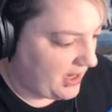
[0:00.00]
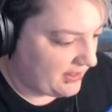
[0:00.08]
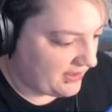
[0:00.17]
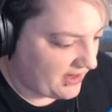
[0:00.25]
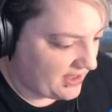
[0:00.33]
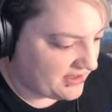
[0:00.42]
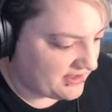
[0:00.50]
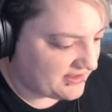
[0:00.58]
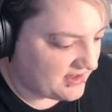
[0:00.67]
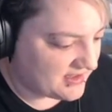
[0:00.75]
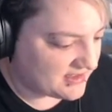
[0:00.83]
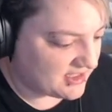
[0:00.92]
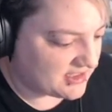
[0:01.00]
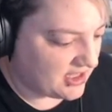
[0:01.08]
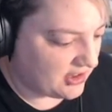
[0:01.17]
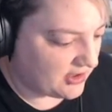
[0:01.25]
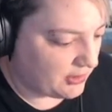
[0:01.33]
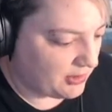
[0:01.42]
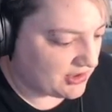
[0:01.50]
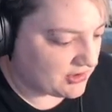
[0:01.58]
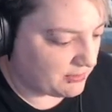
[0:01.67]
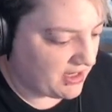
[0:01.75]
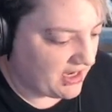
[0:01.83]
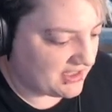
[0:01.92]
and then any CSS color I want. So
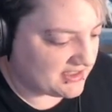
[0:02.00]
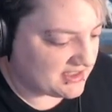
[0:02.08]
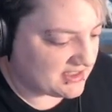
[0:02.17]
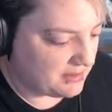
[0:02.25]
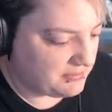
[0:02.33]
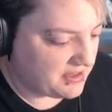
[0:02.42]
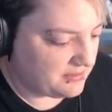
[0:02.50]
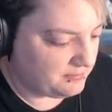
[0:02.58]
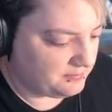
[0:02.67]
I'm going to add salmon.